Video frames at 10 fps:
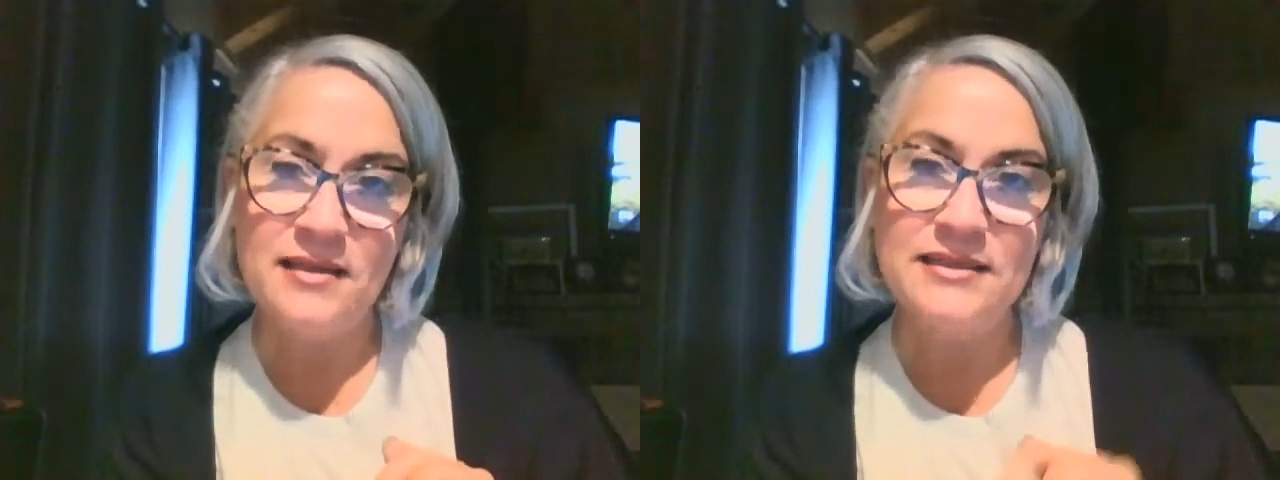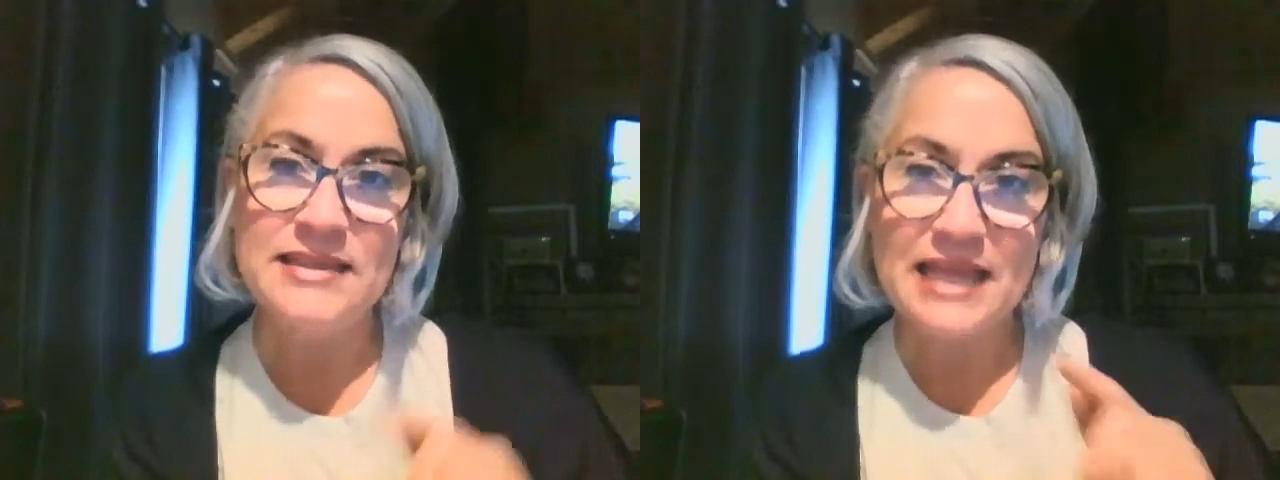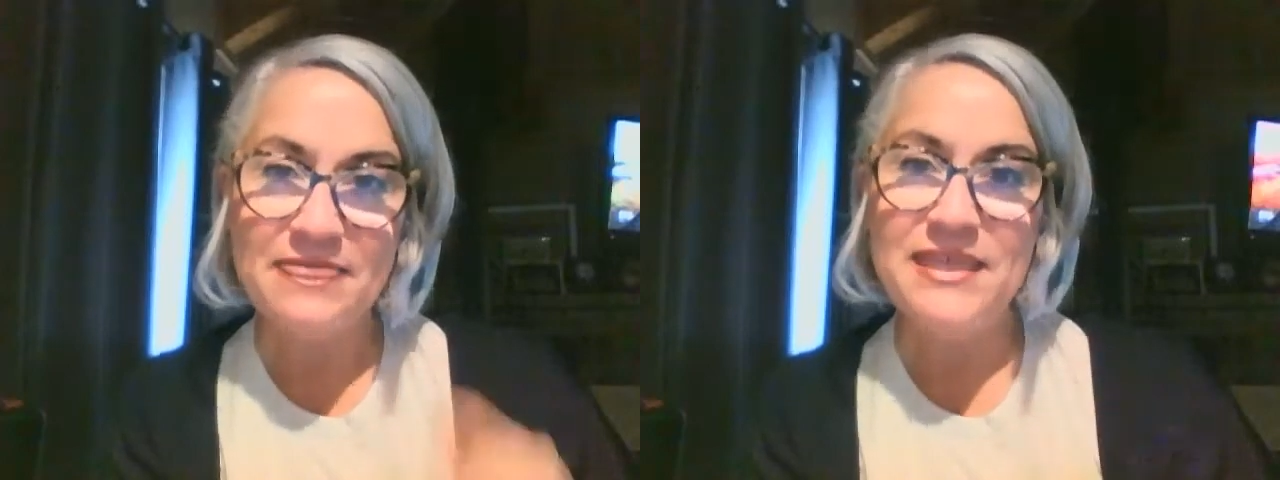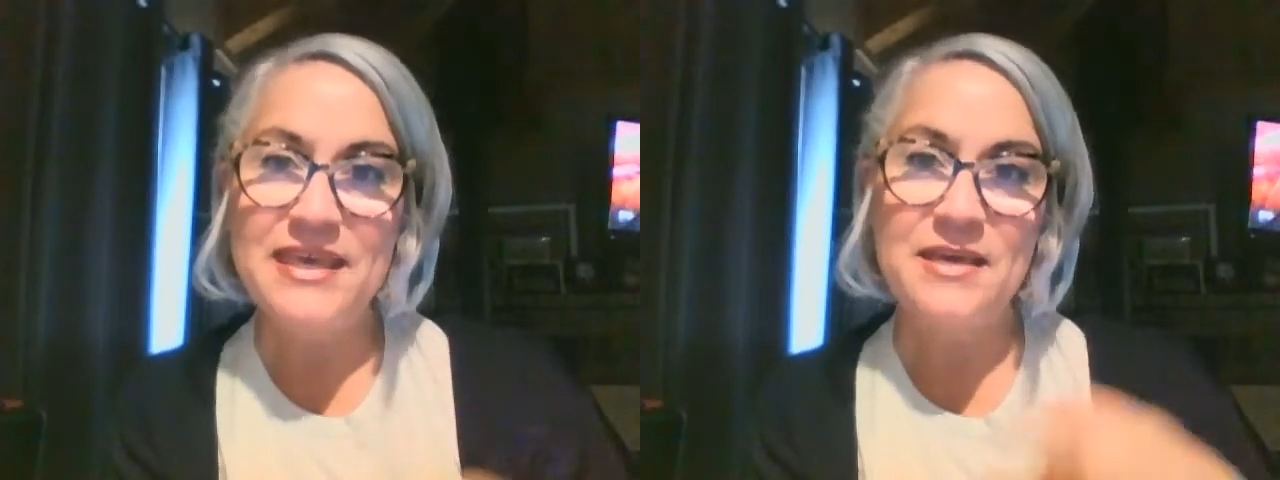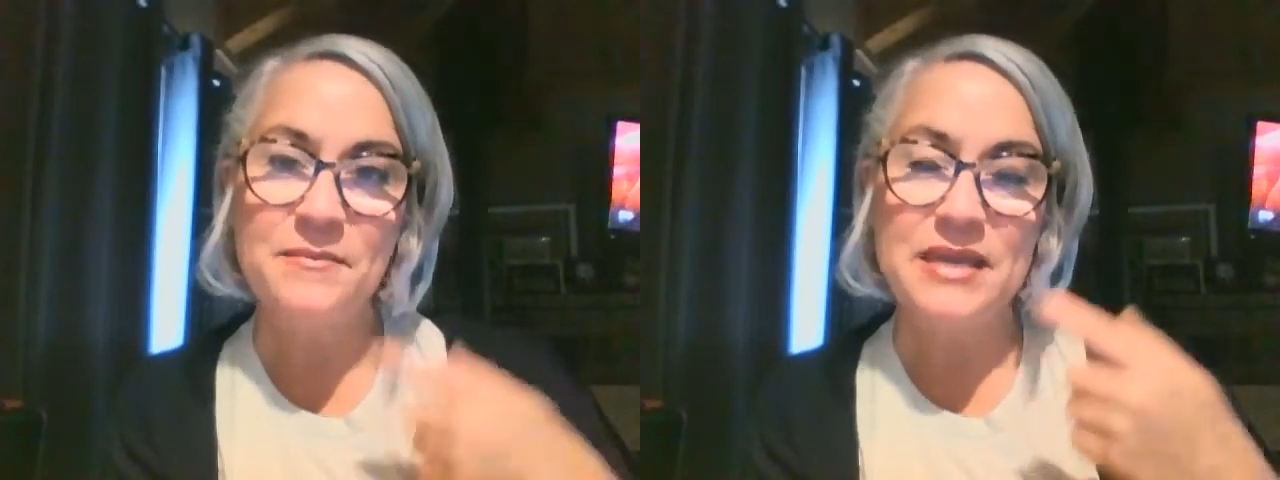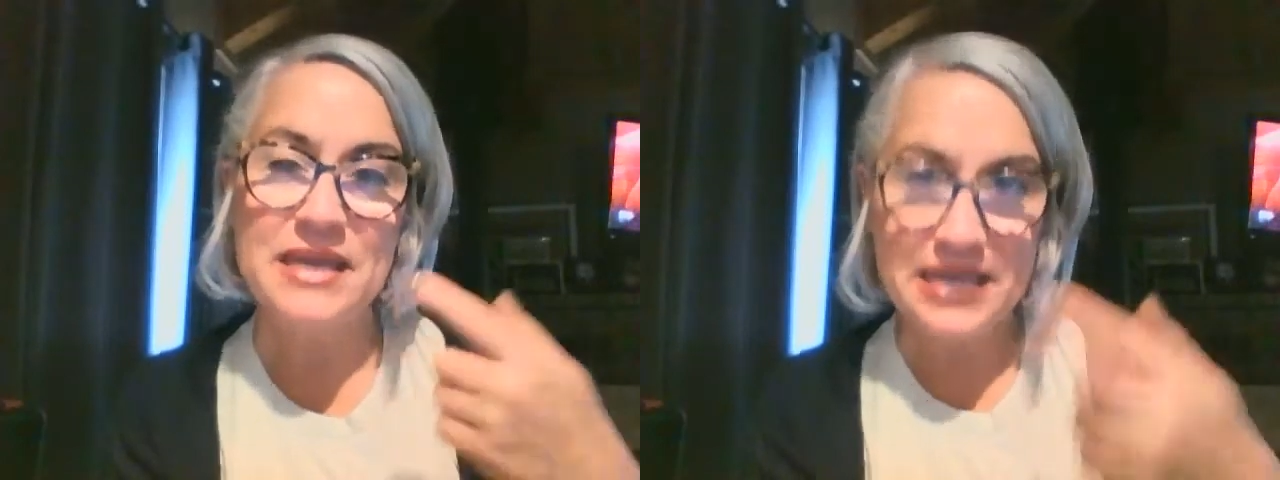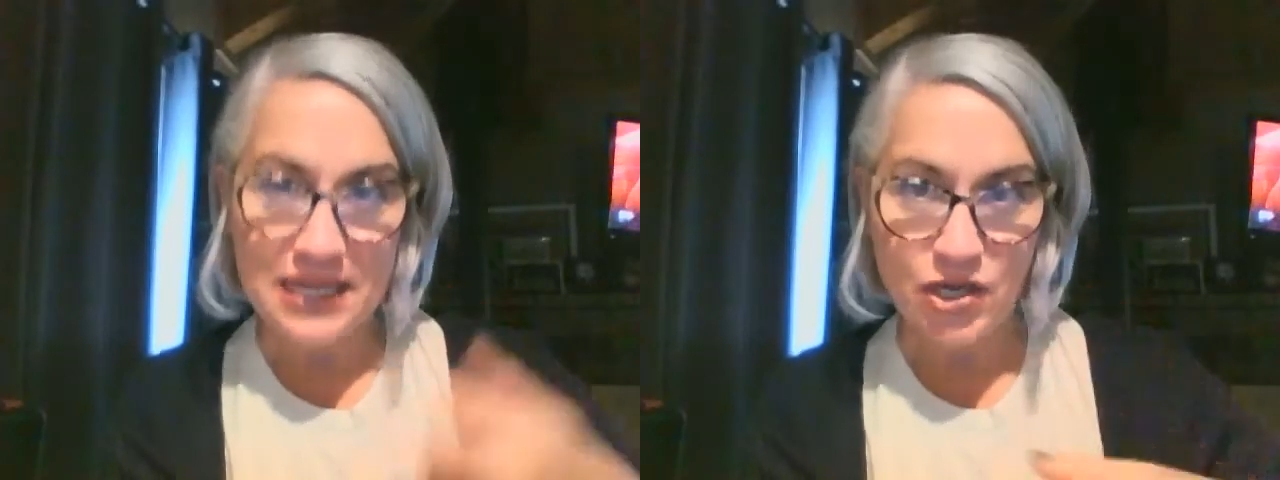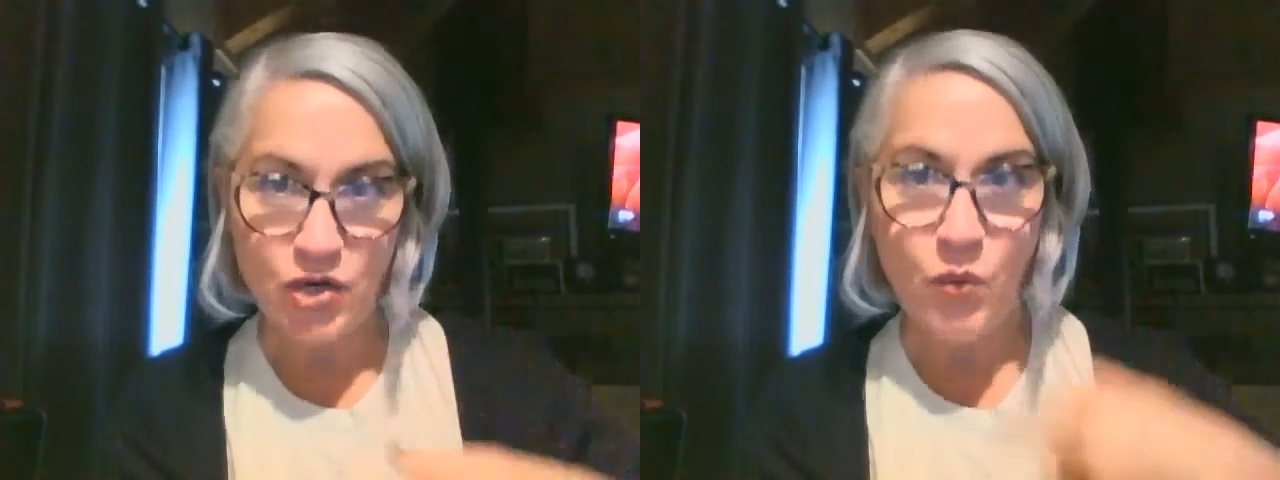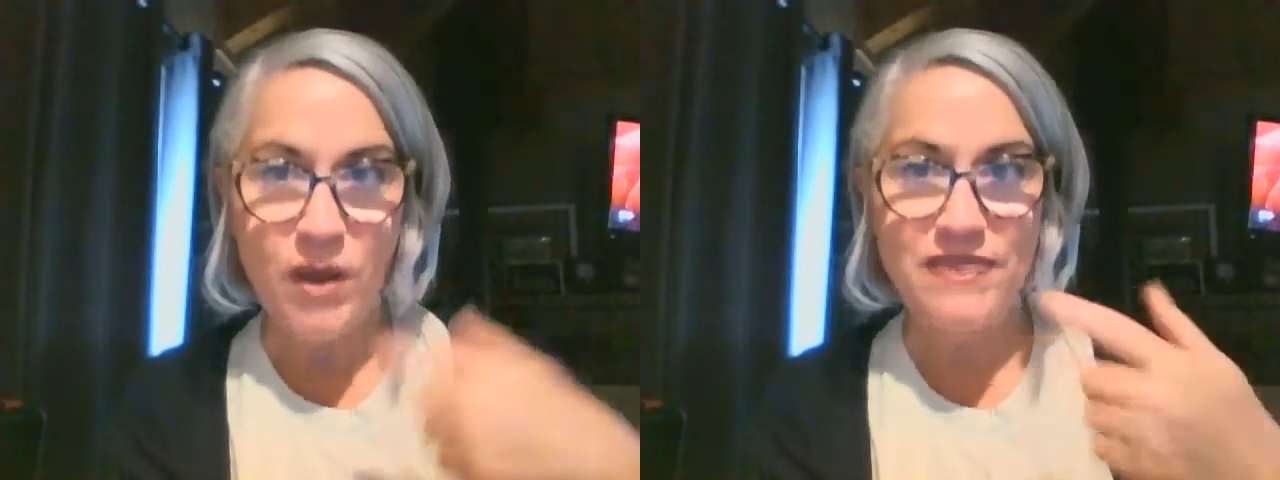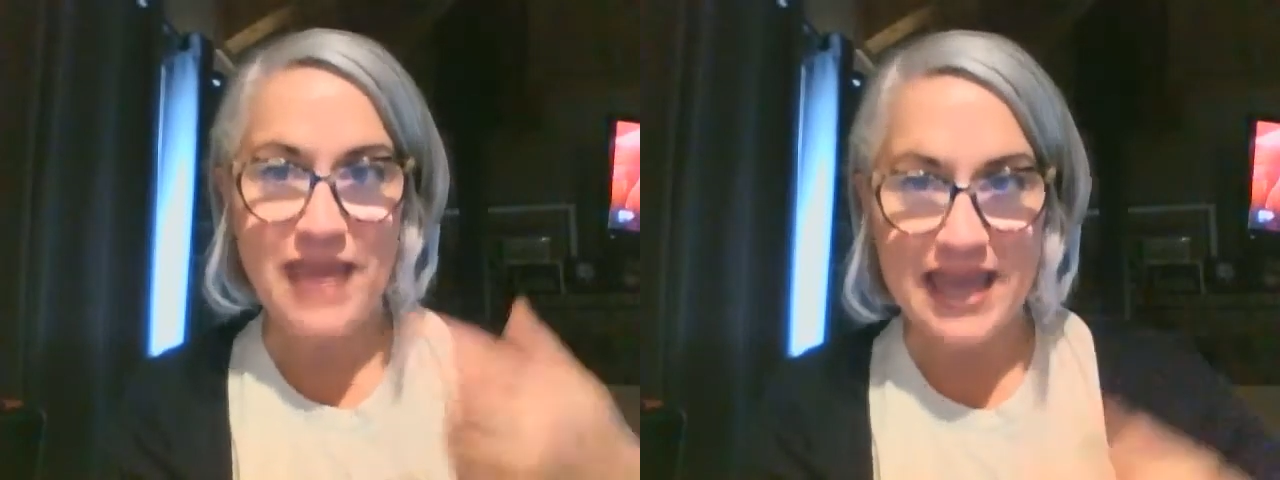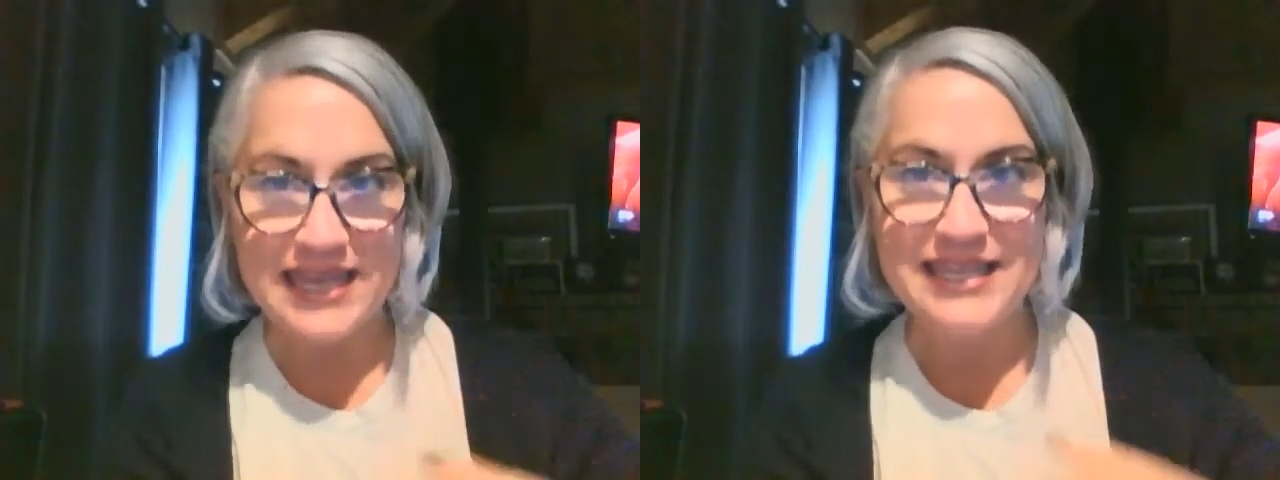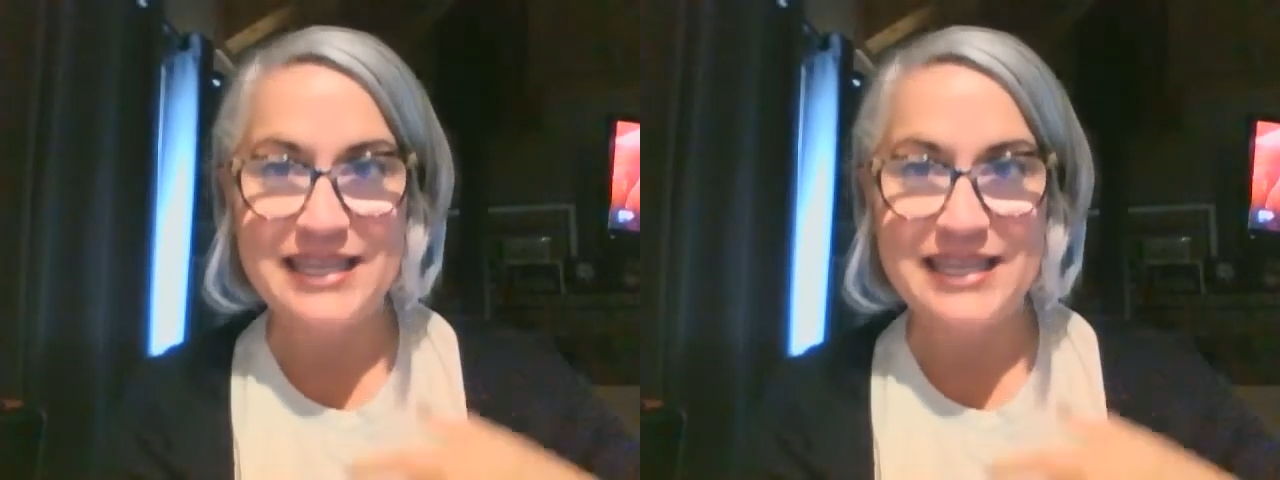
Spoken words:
let them hear what that